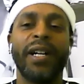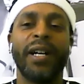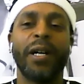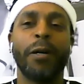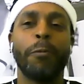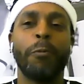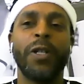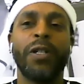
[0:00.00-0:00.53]
I
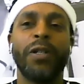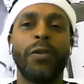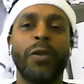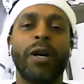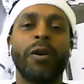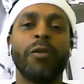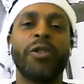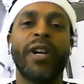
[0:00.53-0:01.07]

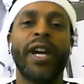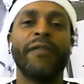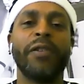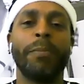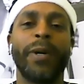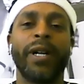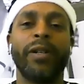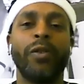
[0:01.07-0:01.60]
was
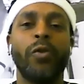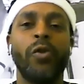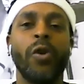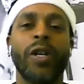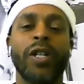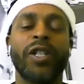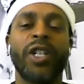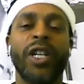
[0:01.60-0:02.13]
drafted by the New
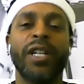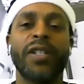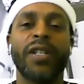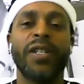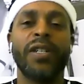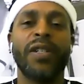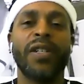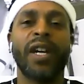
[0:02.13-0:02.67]
York Jets
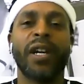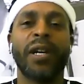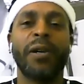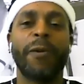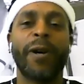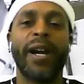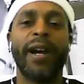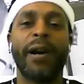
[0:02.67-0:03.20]
in the second
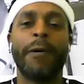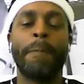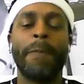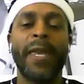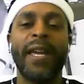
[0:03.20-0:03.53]
round.